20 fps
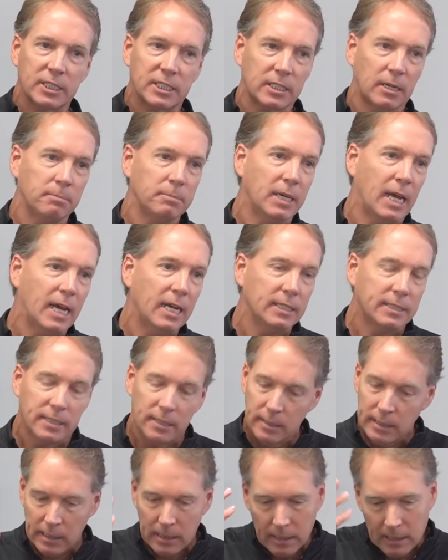Some days
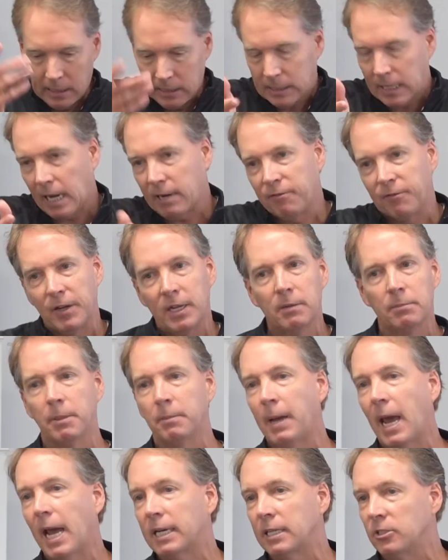he's got to feed him
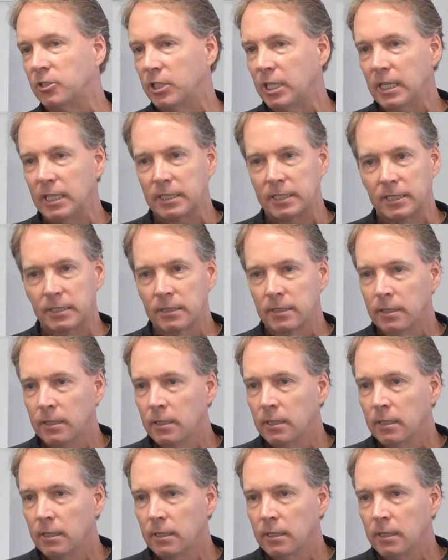the mac and cheese.